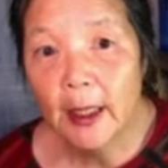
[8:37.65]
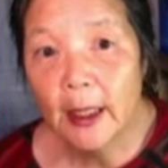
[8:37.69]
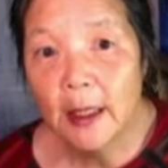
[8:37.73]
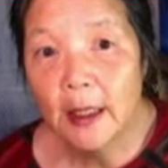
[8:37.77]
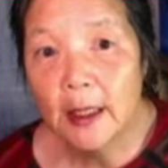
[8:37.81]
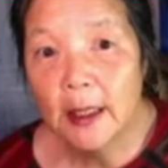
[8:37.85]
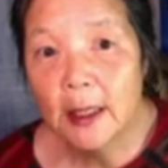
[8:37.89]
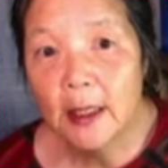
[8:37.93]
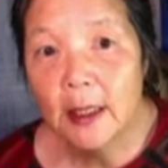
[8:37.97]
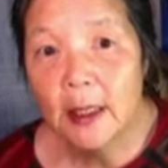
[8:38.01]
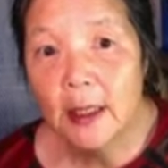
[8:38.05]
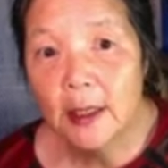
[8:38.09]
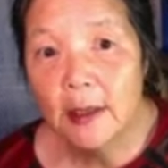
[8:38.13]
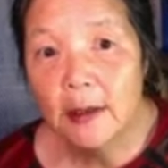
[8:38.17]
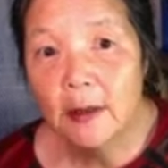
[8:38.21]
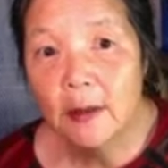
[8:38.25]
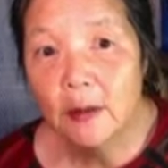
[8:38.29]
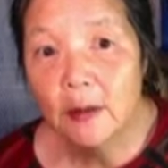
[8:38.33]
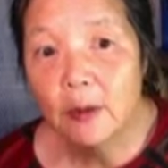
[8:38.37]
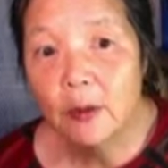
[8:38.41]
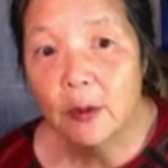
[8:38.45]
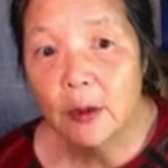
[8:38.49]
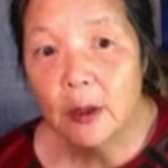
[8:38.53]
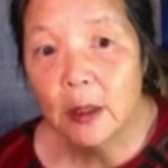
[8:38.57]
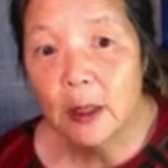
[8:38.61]

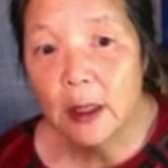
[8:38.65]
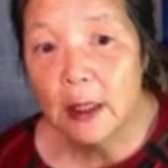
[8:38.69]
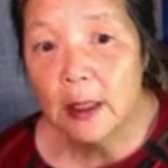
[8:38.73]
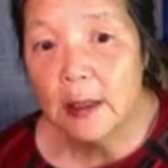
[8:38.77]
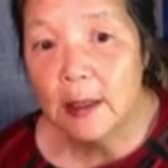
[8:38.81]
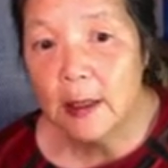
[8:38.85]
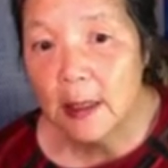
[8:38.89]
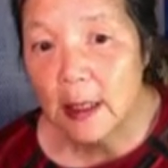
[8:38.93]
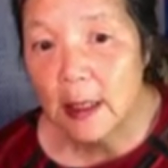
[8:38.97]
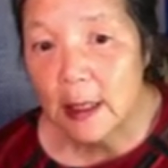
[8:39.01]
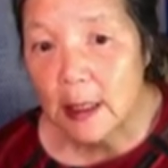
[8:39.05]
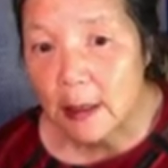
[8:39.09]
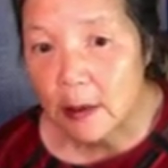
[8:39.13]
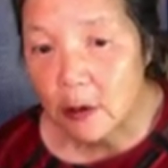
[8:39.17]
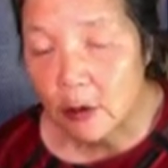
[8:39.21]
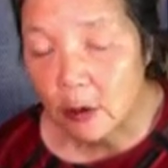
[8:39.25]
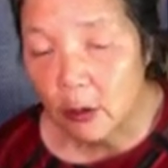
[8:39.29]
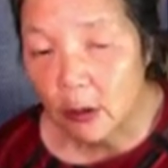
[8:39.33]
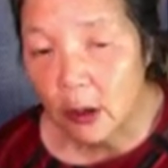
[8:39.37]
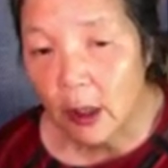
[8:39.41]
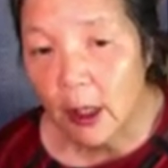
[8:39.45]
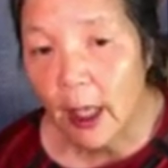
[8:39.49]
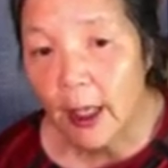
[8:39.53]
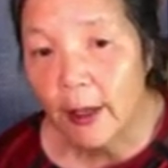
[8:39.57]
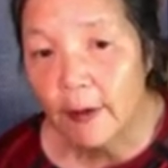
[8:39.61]
It's your
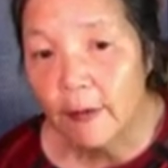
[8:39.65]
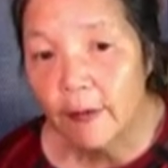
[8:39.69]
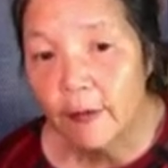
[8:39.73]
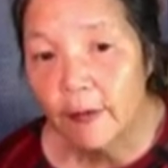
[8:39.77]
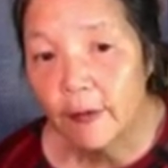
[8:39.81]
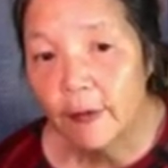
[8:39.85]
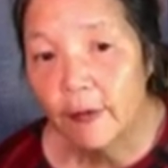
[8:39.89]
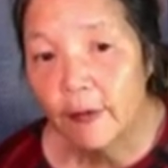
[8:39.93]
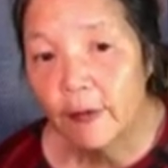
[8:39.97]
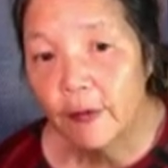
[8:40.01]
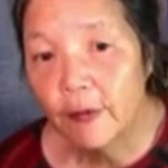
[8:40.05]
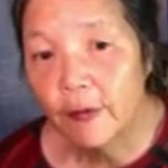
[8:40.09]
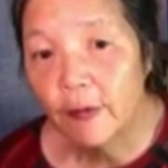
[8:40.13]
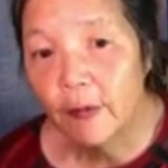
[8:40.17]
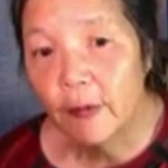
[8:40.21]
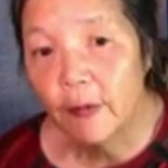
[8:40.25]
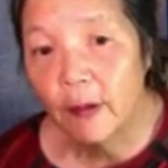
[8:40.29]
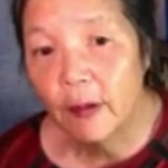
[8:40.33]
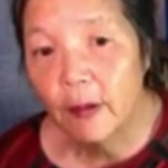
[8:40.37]
life